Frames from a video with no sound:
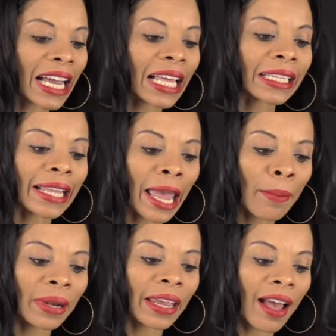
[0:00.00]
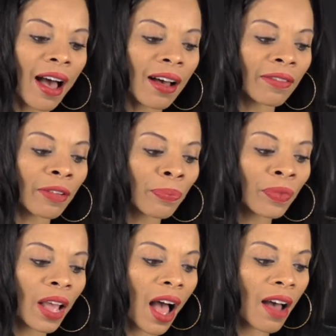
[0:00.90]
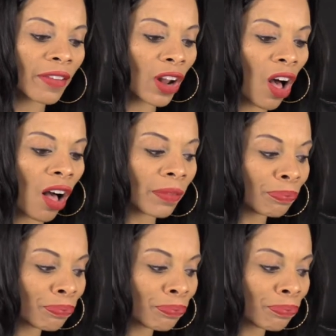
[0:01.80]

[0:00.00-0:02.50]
calamity of it all.